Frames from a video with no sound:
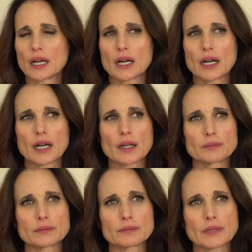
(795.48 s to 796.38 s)

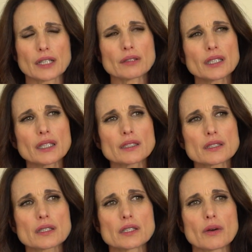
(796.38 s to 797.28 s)
I don't think
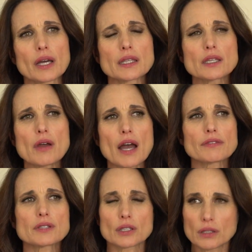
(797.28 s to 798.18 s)
it's, you know, I think you
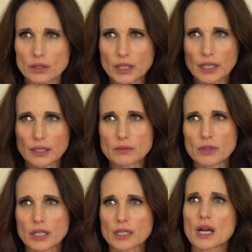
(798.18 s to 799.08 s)
have to look
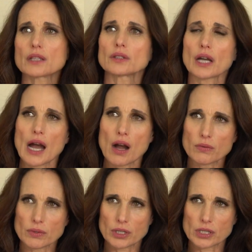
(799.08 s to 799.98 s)
inward and not look
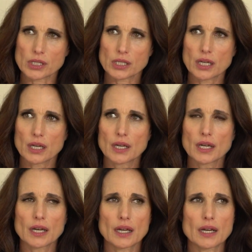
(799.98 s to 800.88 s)
outward.
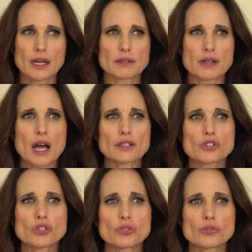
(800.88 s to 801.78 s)
Not
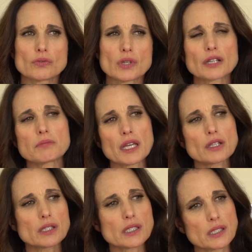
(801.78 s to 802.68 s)

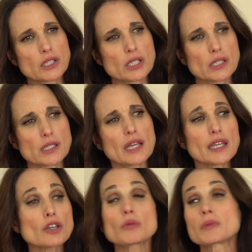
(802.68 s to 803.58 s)
make decisions. I
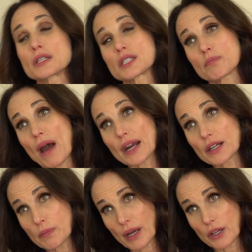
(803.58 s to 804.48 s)
think you can be
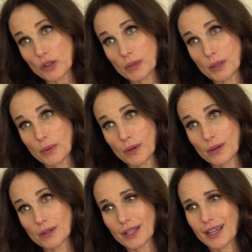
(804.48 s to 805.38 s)
inspired by other
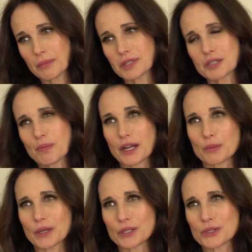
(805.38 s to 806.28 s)
people. Like I'm
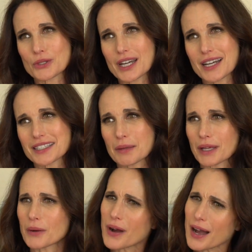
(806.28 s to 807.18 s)
inspired by your dress. I'm
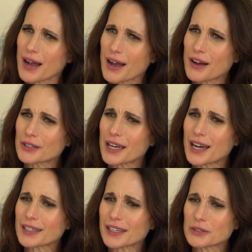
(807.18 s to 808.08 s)
like, wow,
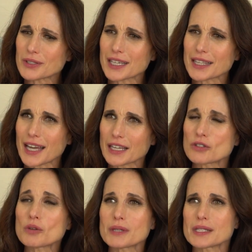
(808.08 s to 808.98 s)
yeah, I'd like a dress like that.
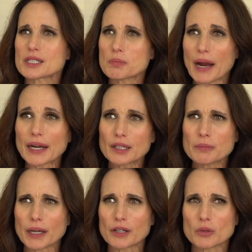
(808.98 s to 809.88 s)
You can be inspired
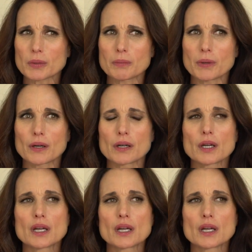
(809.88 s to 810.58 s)
by other people,